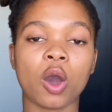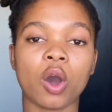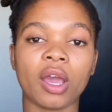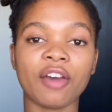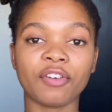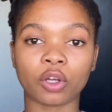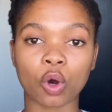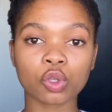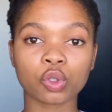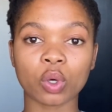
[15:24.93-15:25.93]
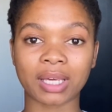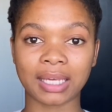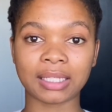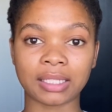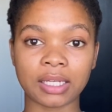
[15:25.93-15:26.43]
if it goes to your
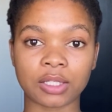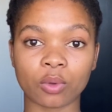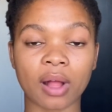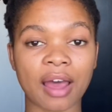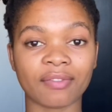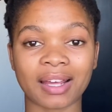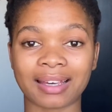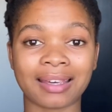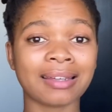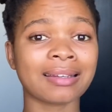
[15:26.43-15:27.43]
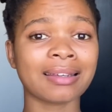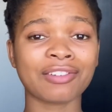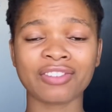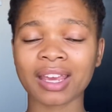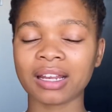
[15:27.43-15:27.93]
kidneys, you will have like kidney
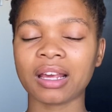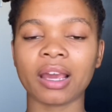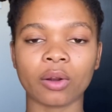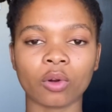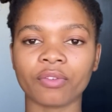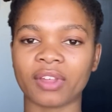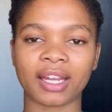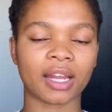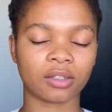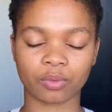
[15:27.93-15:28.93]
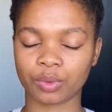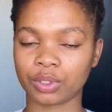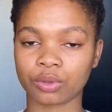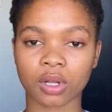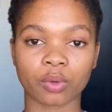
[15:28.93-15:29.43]
failure and all of that, and we do
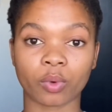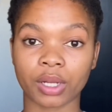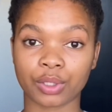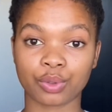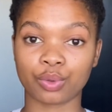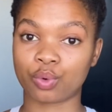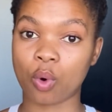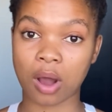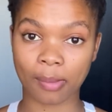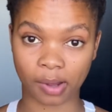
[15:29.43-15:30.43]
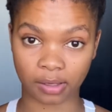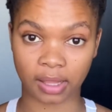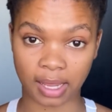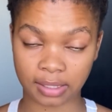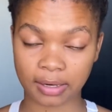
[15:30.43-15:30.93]
not want to talk about
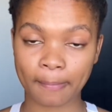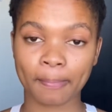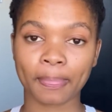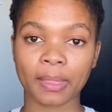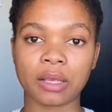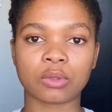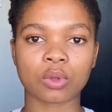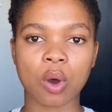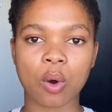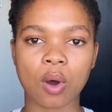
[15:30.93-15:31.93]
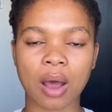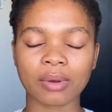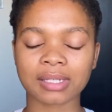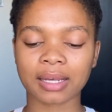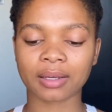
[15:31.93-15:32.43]
that. So I was
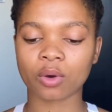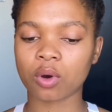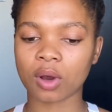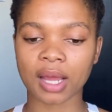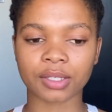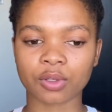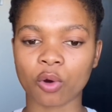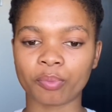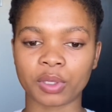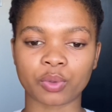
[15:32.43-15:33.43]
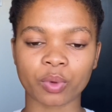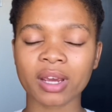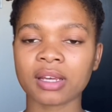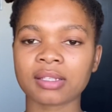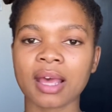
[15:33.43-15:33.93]
like, oh, I just hope this
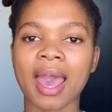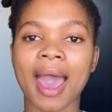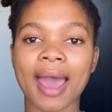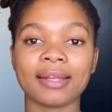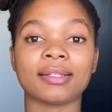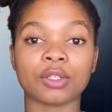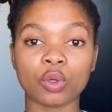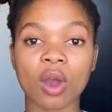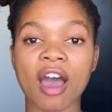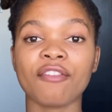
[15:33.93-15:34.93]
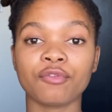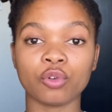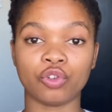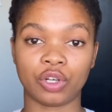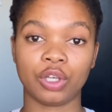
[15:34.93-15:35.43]
works. And you have to
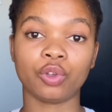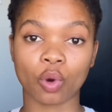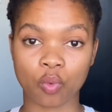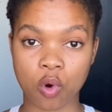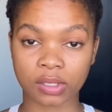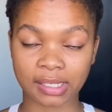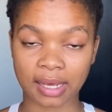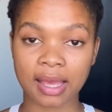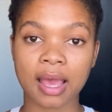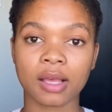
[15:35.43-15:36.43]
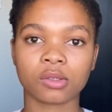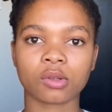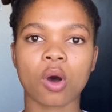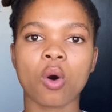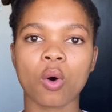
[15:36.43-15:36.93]
drink your water.
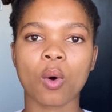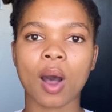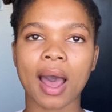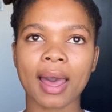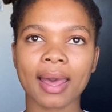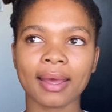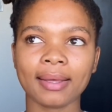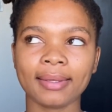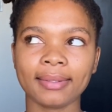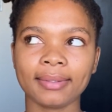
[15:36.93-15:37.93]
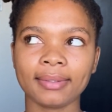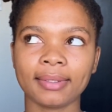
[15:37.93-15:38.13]
So I